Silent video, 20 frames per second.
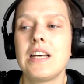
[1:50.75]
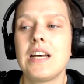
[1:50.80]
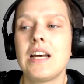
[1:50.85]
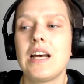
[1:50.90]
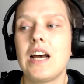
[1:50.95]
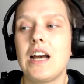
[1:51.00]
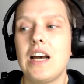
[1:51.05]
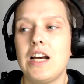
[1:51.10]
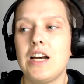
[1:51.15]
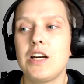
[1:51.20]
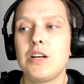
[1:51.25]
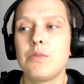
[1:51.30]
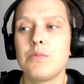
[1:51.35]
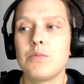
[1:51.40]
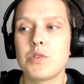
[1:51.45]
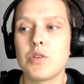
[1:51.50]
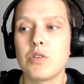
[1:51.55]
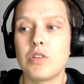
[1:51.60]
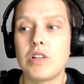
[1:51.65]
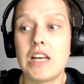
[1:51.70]

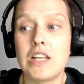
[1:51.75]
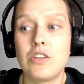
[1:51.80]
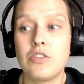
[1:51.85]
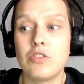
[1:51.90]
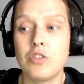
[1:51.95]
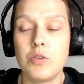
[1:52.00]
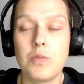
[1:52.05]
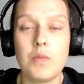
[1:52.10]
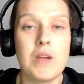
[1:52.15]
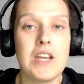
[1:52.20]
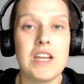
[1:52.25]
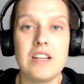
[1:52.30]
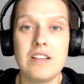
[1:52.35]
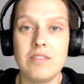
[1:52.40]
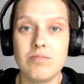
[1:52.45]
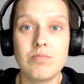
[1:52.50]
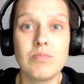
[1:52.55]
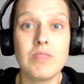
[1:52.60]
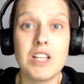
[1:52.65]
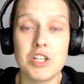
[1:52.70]
So that took me
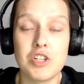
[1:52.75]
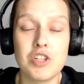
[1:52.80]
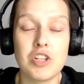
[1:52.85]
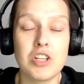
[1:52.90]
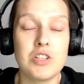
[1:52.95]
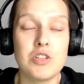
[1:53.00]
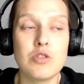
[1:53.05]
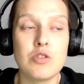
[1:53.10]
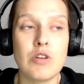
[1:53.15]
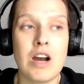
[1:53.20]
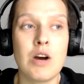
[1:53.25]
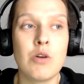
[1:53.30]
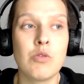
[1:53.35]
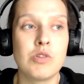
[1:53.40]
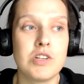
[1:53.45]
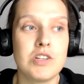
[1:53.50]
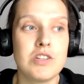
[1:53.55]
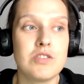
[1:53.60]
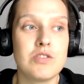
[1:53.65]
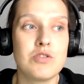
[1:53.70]
literally 2
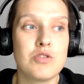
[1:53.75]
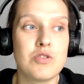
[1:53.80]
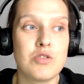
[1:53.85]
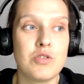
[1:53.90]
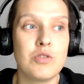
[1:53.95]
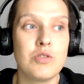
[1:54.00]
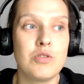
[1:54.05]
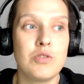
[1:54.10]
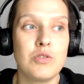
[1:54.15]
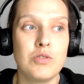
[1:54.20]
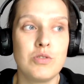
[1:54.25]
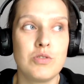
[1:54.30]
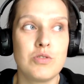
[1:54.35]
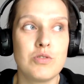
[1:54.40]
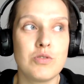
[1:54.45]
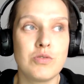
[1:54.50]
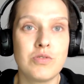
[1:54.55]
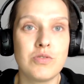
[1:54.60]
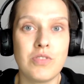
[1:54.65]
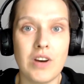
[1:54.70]
hours to
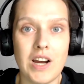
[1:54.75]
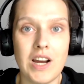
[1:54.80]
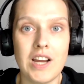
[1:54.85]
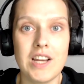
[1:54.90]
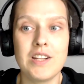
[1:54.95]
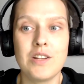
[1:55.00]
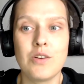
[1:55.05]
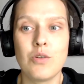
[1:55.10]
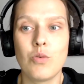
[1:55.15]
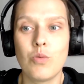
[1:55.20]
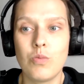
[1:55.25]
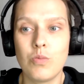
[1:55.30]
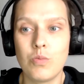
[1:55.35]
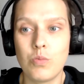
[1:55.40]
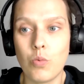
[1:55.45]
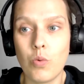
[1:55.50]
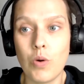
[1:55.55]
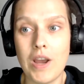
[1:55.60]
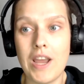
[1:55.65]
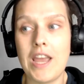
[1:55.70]
find a
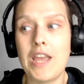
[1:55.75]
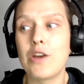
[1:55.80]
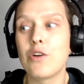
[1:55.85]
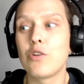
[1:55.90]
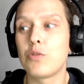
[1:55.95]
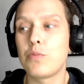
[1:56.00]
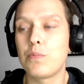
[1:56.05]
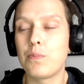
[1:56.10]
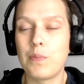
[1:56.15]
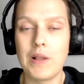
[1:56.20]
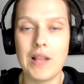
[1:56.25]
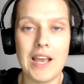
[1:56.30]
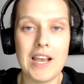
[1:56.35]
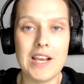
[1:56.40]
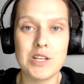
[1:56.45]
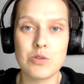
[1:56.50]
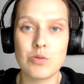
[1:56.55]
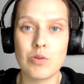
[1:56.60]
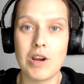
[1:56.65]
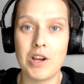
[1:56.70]
way or
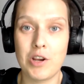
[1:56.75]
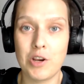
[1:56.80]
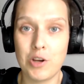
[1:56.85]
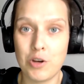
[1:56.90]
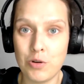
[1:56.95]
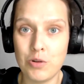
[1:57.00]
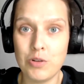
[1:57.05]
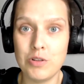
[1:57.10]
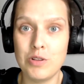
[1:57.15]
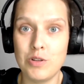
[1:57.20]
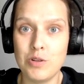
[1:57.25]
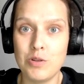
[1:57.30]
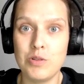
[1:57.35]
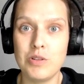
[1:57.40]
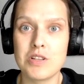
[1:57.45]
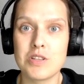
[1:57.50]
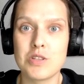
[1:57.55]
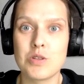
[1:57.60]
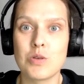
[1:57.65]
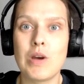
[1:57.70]
place where I could do
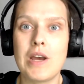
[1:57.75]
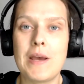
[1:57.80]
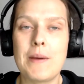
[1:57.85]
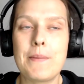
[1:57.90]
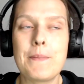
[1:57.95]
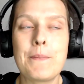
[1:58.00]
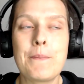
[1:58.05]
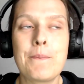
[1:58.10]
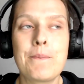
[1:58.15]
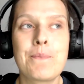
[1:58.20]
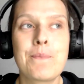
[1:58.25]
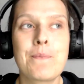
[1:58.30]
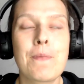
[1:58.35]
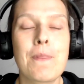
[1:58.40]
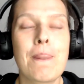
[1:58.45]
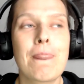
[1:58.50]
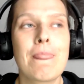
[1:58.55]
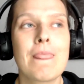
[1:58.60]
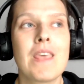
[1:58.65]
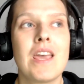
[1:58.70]
the swim.
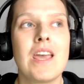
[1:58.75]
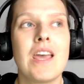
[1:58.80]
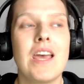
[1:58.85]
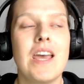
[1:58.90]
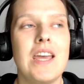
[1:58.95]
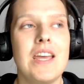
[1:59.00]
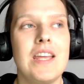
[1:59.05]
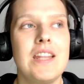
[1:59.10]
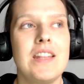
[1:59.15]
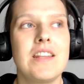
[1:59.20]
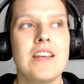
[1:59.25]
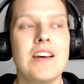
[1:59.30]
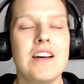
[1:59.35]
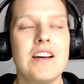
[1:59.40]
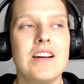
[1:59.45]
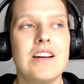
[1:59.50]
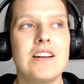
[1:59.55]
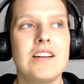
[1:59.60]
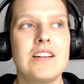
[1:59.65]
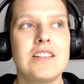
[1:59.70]
And
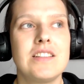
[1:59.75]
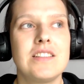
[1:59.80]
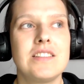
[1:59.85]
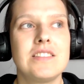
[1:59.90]
the